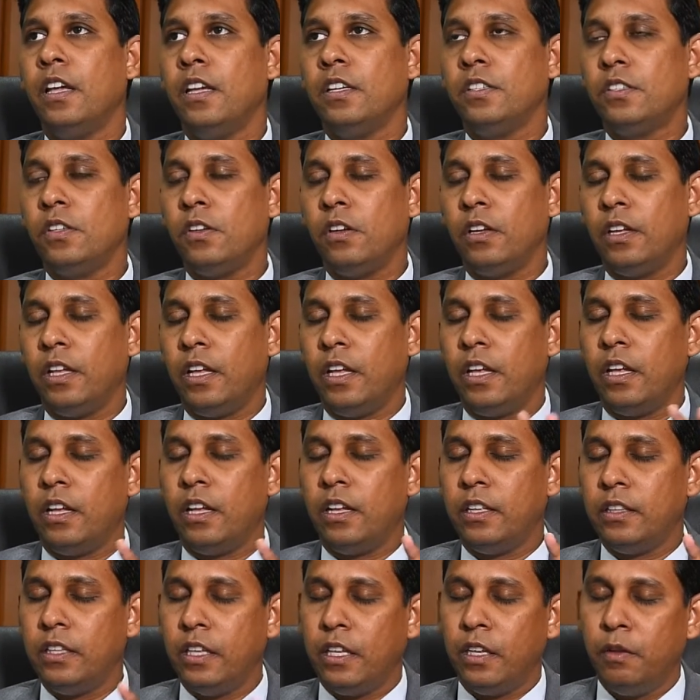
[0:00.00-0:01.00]
So
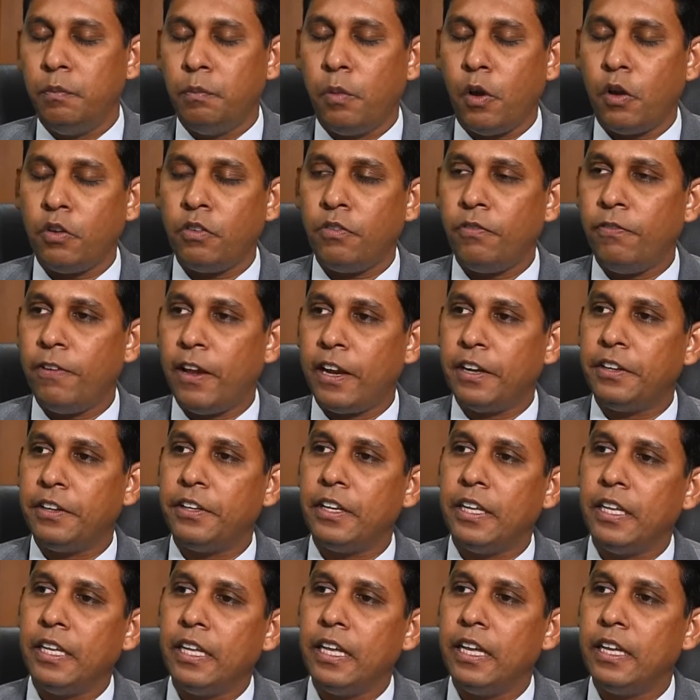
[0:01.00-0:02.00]
the important
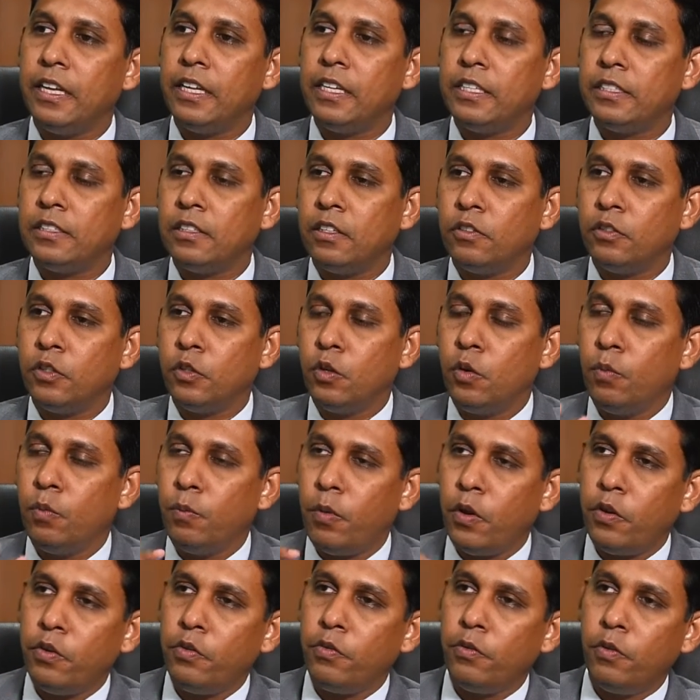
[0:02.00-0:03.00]
factor here is now
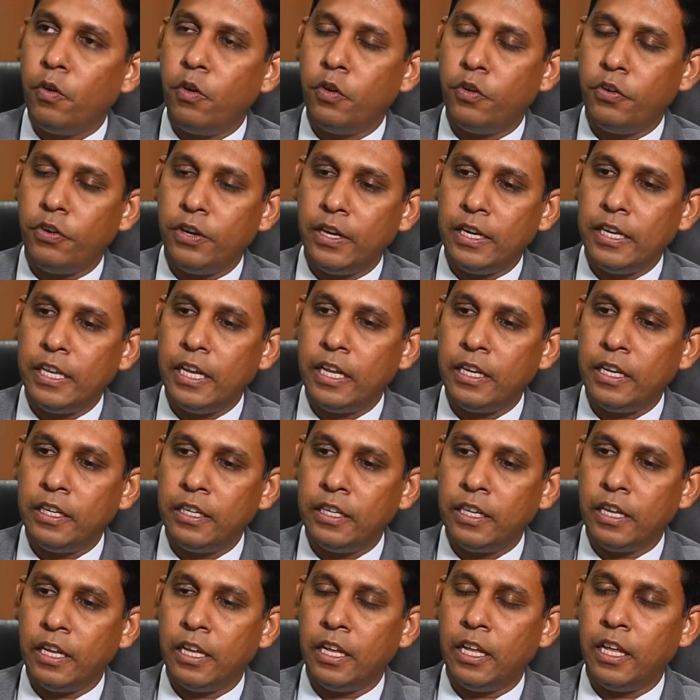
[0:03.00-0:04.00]
2.4
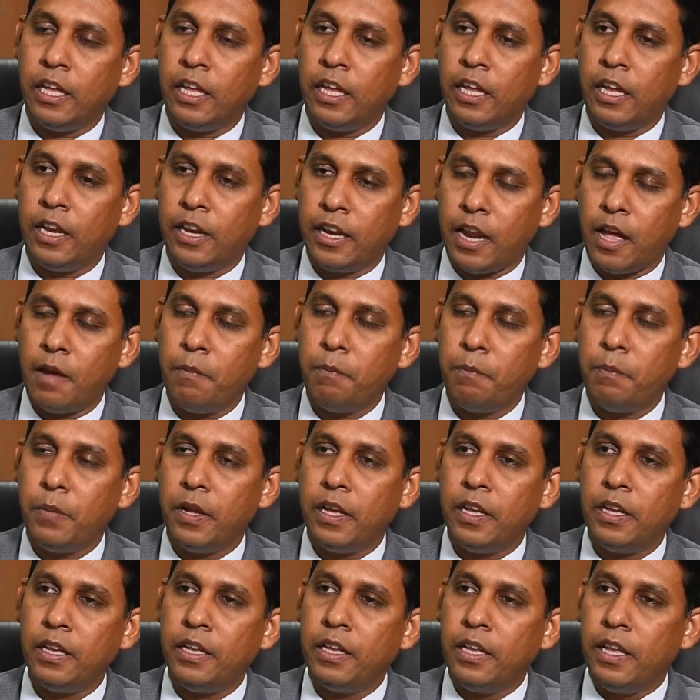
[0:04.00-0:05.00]
trillion
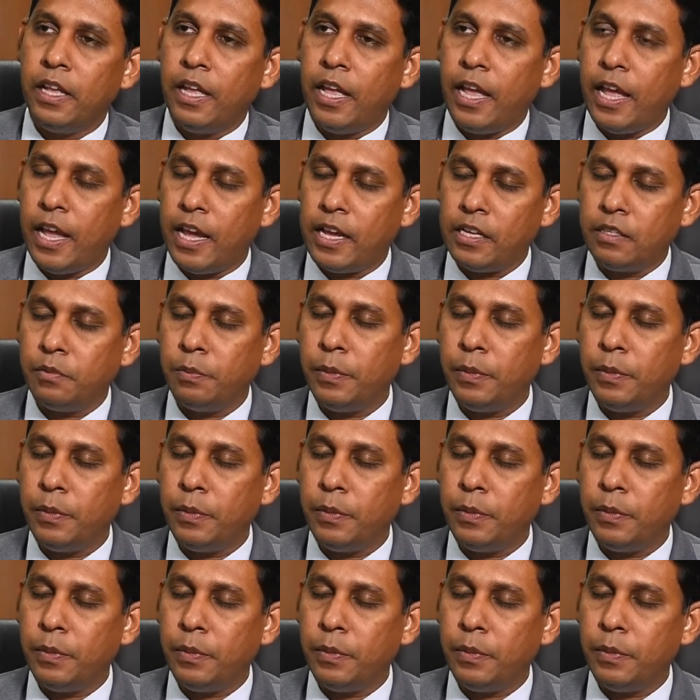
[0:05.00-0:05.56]
number has